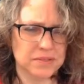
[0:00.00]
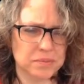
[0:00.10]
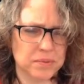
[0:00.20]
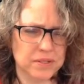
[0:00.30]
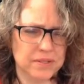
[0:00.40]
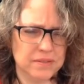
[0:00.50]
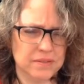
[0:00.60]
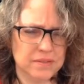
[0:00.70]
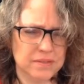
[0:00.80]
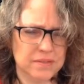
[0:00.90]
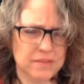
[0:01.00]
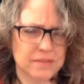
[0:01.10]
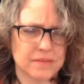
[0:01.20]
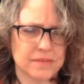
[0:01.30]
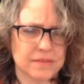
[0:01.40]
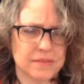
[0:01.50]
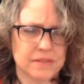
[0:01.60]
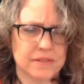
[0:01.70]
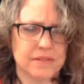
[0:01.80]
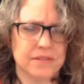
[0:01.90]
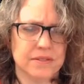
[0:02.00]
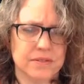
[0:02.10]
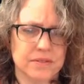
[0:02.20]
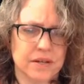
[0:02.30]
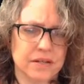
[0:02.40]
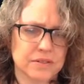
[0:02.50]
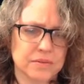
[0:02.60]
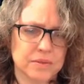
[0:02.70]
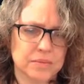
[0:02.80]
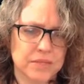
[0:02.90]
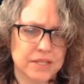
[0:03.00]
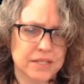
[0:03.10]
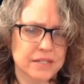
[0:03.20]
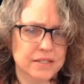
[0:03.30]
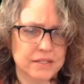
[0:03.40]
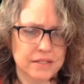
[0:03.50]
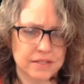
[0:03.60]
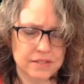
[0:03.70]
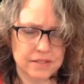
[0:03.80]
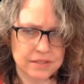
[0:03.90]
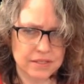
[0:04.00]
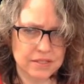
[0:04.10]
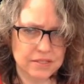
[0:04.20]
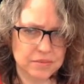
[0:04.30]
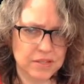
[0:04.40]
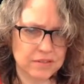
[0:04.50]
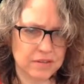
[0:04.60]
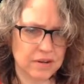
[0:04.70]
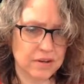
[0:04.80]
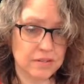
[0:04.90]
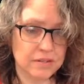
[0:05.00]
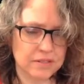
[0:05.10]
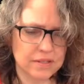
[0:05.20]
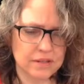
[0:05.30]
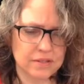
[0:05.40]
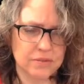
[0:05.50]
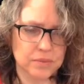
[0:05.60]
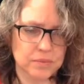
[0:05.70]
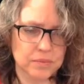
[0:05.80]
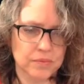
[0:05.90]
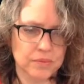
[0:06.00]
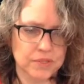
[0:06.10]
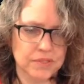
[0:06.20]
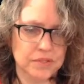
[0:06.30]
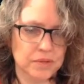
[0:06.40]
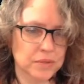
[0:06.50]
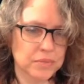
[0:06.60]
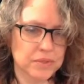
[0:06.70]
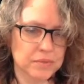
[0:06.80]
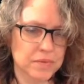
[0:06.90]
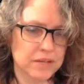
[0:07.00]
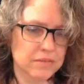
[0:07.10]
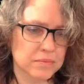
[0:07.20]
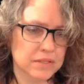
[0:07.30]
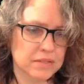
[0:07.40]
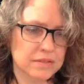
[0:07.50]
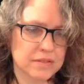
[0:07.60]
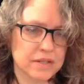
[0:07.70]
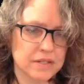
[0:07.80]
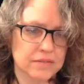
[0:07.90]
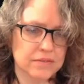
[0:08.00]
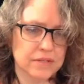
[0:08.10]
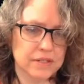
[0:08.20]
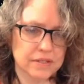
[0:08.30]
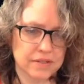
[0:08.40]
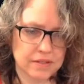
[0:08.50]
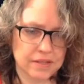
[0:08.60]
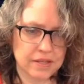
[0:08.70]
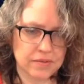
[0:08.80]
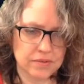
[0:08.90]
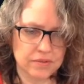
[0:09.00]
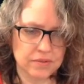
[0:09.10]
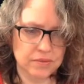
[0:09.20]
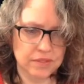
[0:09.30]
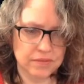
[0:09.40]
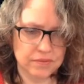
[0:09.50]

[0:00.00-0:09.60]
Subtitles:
point to go talk to him, but then it just makes it harder to talk to him once you open the basement. It's kind of counterintuitive.